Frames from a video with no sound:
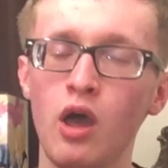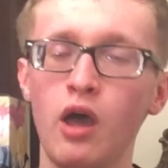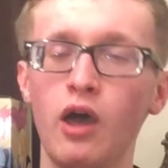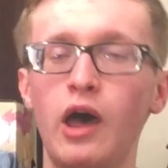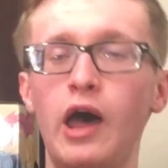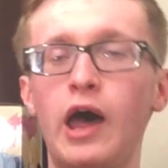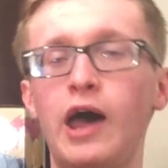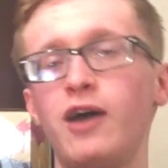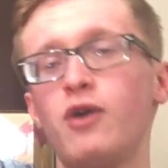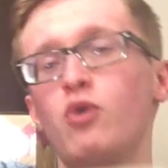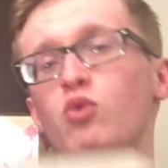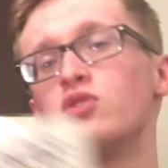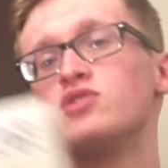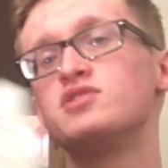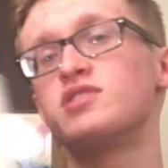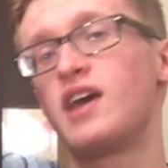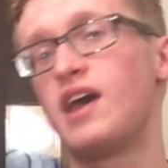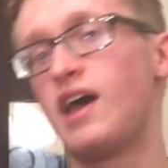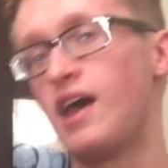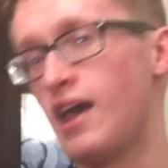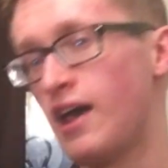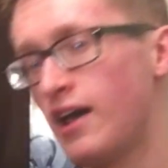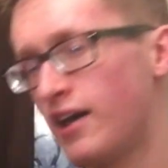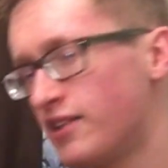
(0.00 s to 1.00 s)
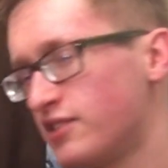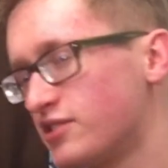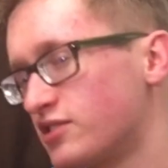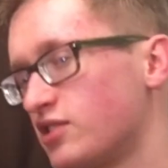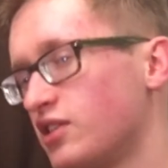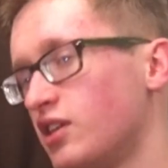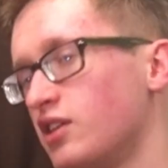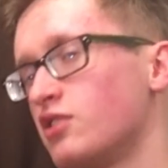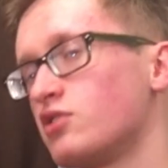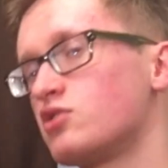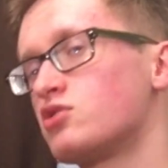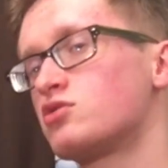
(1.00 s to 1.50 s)
I was
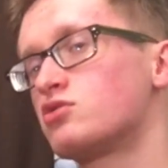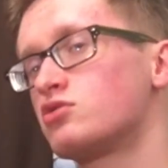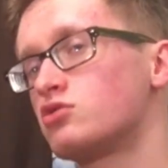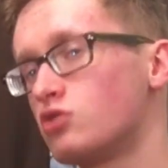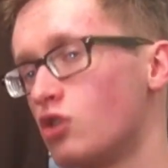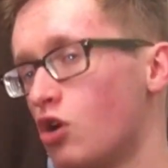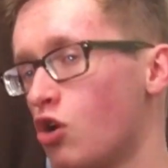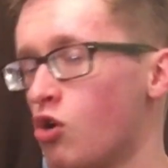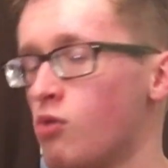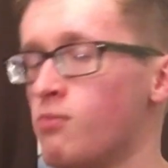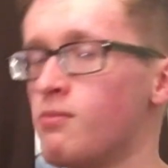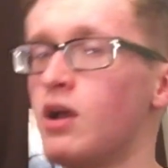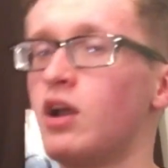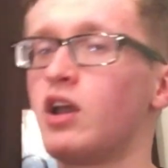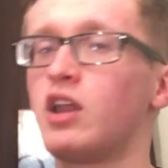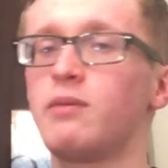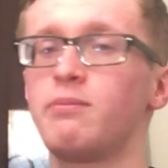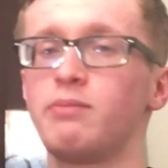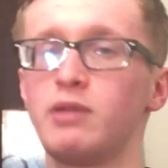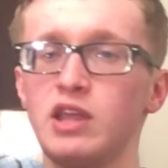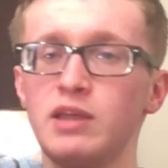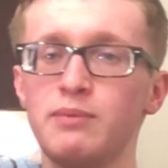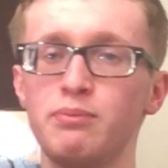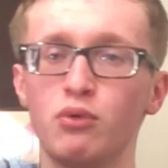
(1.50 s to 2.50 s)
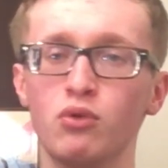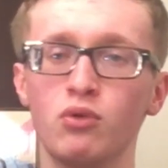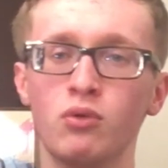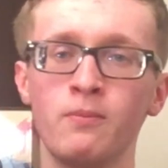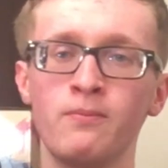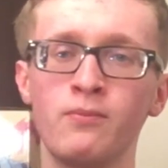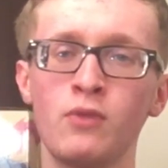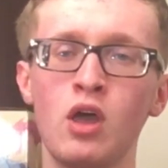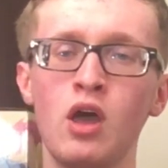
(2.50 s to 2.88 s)
asking so many people.